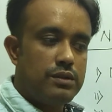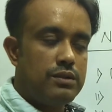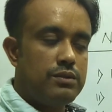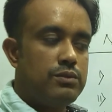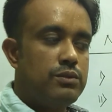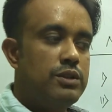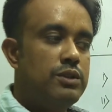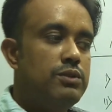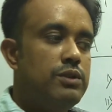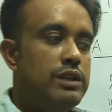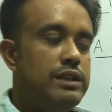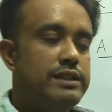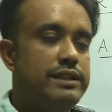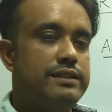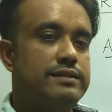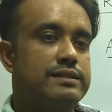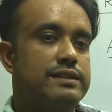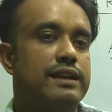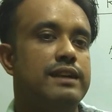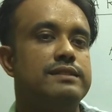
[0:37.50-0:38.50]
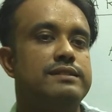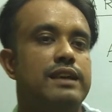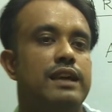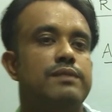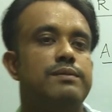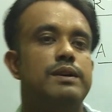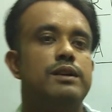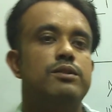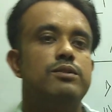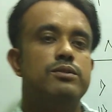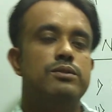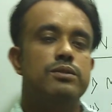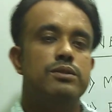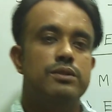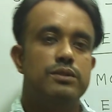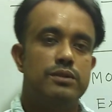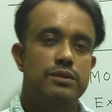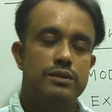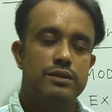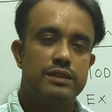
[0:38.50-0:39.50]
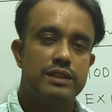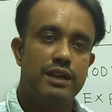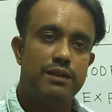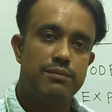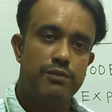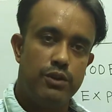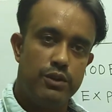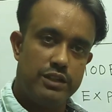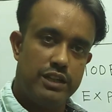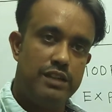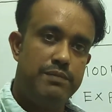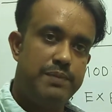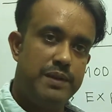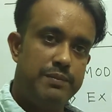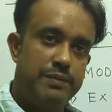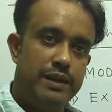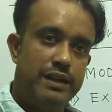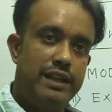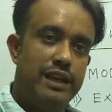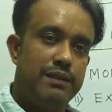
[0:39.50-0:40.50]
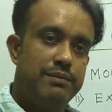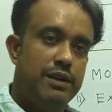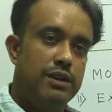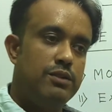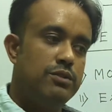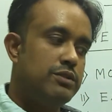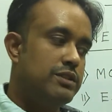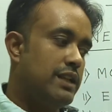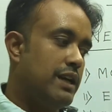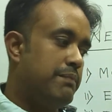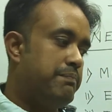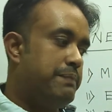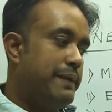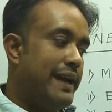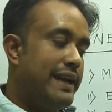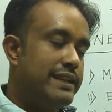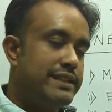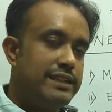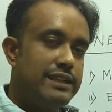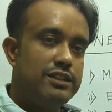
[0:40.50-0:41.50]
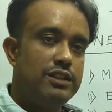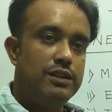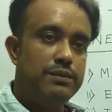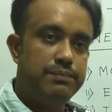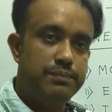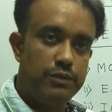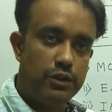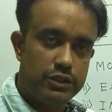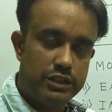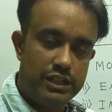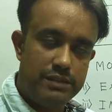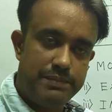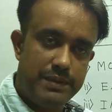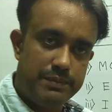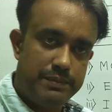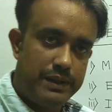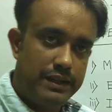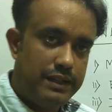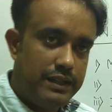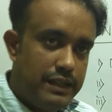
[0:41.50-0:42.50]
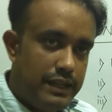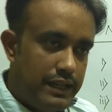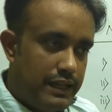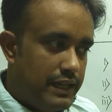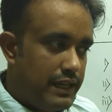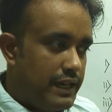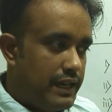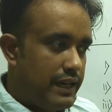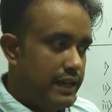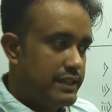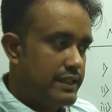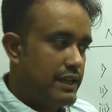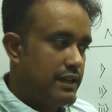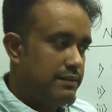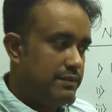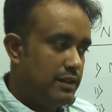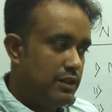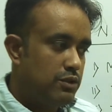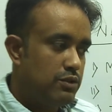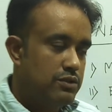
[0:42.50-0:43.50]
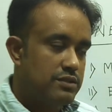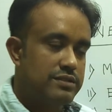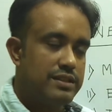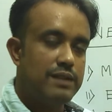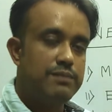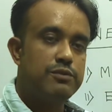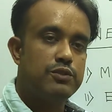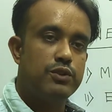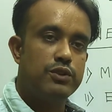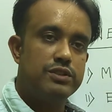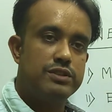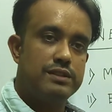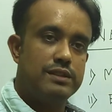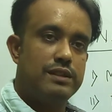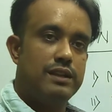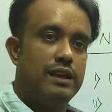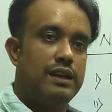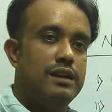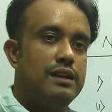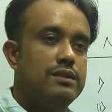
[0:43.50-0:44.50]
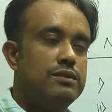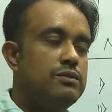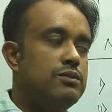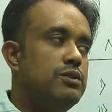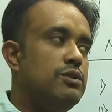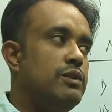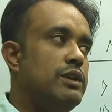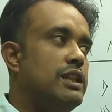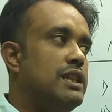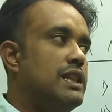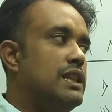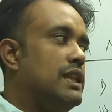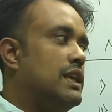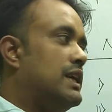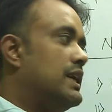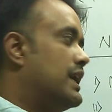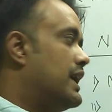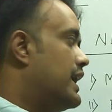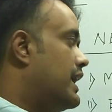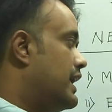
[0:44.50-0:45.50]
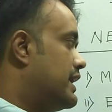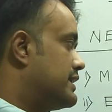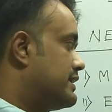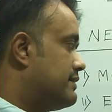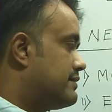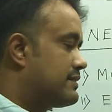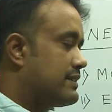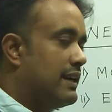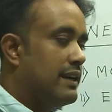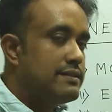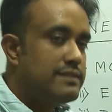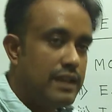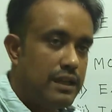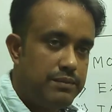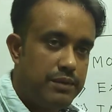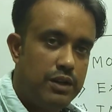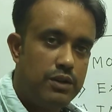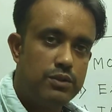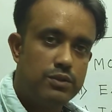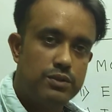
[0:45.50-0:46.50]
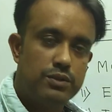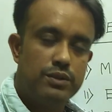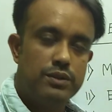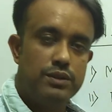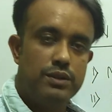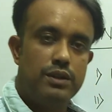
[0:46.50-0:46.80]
We will discuss about the model paper, about the pattern of model paper, and about some we will discuss about